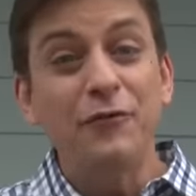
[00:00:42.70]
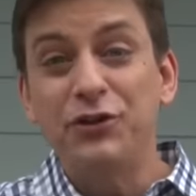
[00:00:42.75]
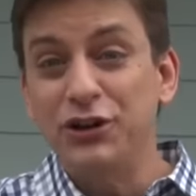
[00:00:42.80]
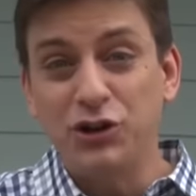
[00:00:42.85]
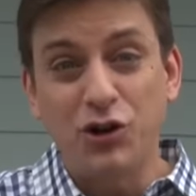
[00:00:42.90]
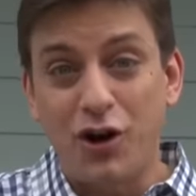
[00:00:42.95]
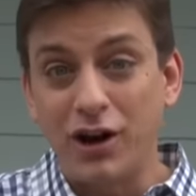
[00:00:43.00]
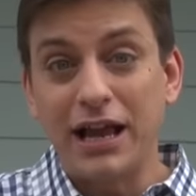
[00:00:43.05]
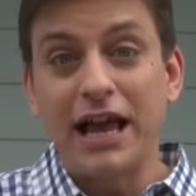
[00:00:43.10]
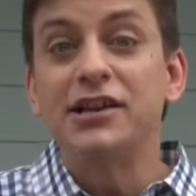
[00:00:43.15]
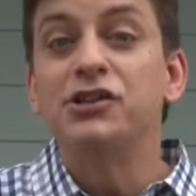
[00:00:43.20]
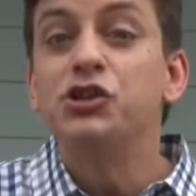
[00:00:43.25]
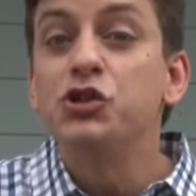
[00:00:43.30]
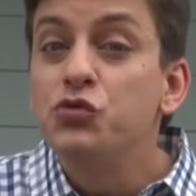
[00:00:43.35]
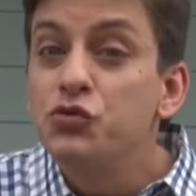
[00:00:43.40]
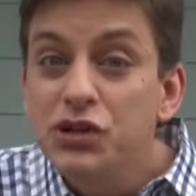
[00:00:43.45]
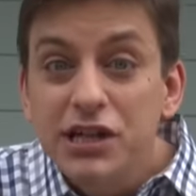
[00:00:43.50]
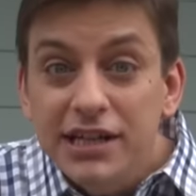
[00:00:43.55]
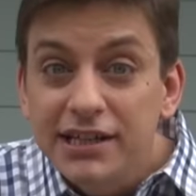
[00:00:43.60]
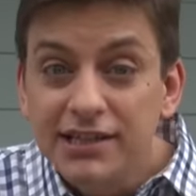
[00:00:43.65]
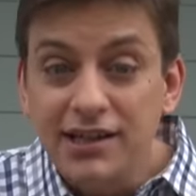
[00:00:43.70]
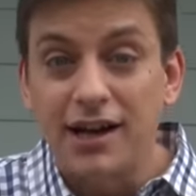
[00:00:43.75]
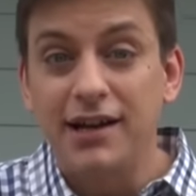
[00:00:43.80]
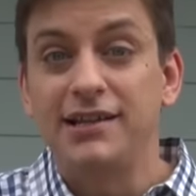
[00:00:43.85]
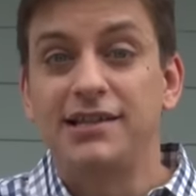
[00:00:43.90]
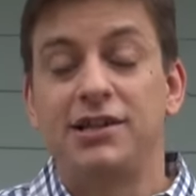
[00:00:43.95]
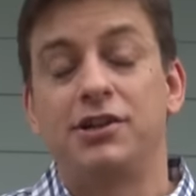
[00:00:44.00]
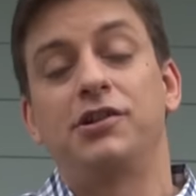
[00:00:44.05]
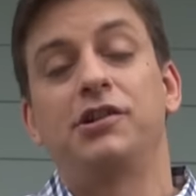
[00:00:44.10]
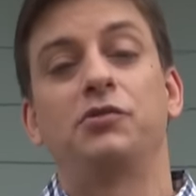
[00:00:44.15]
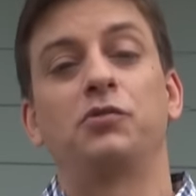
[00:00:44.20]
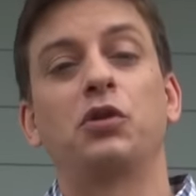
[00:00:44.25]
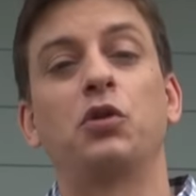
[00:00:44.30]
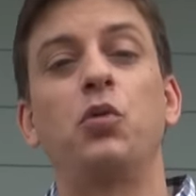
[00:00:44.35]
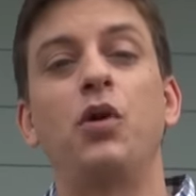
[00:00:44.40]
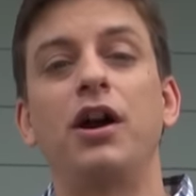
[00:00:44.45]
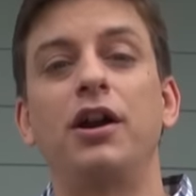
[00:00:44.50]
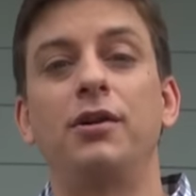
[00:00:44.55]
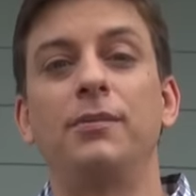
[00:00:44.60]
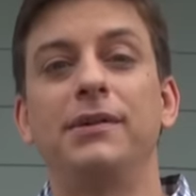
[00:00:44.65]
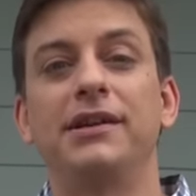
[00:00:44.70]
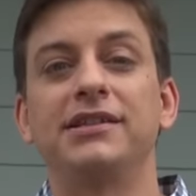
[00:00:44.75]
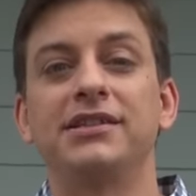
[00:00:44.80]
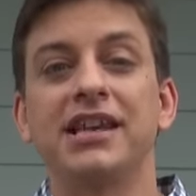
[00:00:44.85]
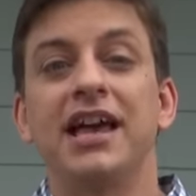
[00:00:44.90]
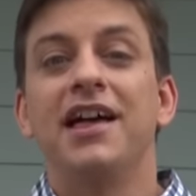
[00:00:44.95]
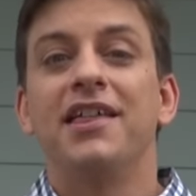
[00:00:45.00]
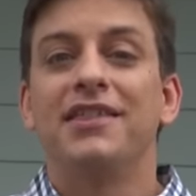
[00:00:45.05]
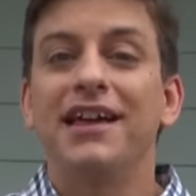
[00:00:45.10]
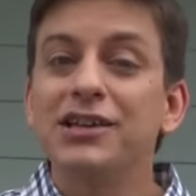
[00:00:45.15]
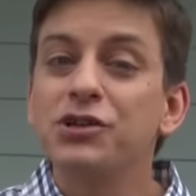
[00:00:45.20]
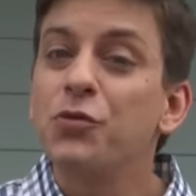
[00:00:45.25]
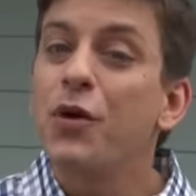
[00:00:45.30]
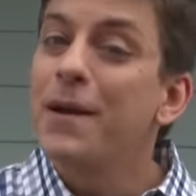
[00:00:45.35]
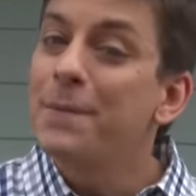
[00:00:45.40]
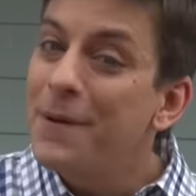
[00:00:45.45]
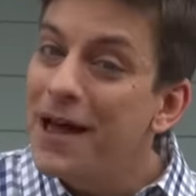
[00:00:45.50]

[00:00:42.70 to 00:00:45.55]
every dog has unique dietary requirements. That's why